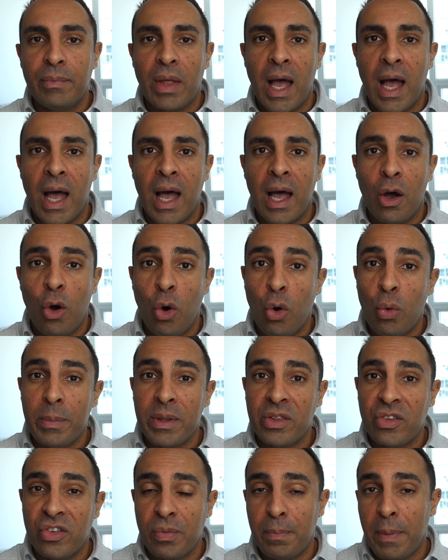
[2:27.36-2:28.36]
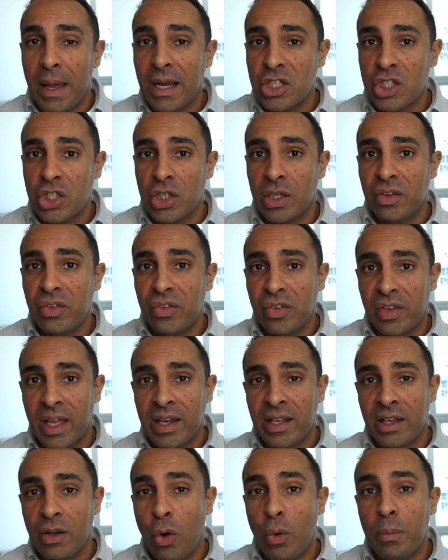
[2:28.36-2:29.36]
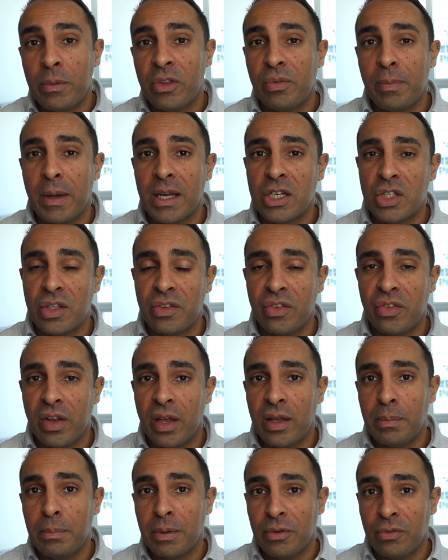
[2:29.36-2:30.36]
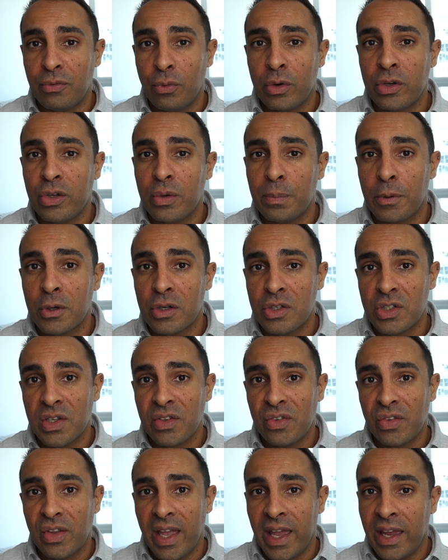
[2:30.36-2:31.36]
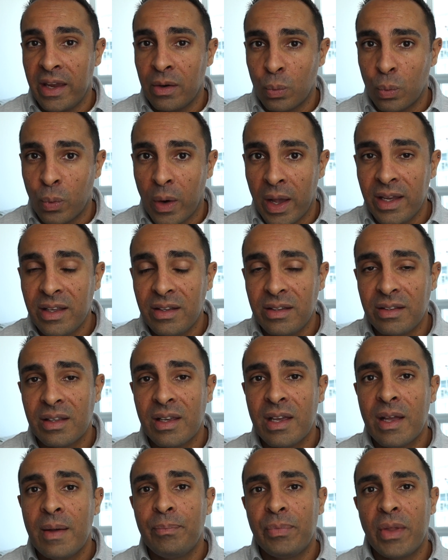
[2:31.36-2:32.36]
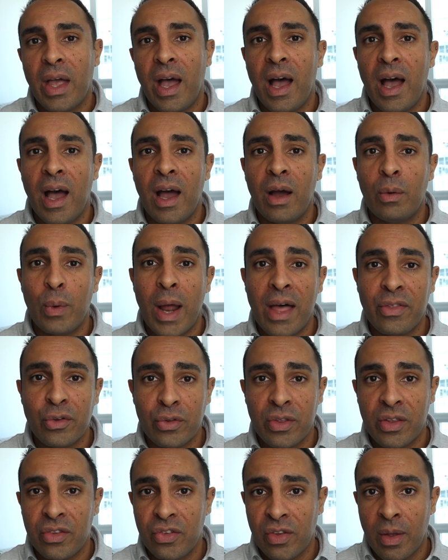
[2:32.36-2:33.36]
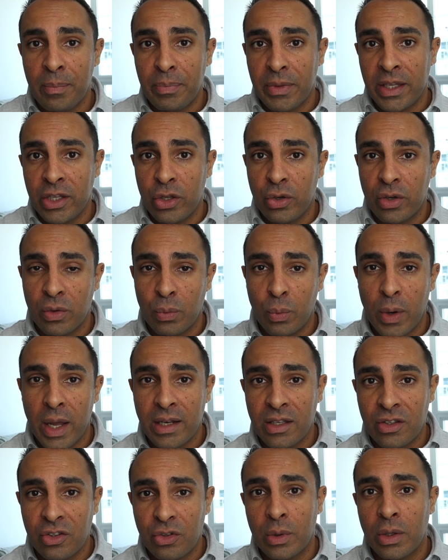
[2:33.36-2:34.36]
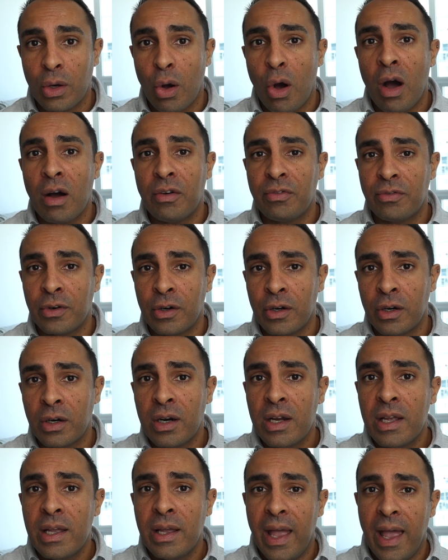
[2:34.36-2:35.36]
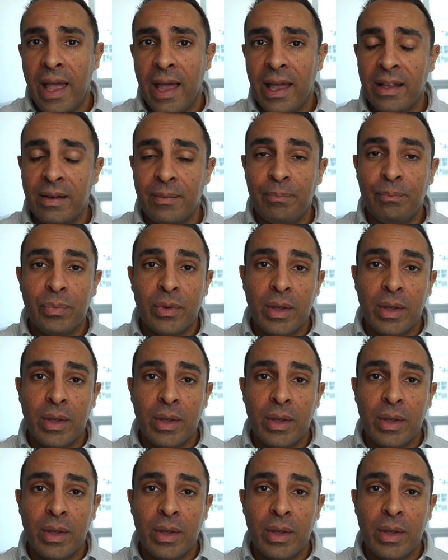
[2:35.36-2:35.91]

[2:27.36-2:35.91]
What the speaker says: home inspections, getting home inspections done before you purchase a right, rather than something you can write into an offer and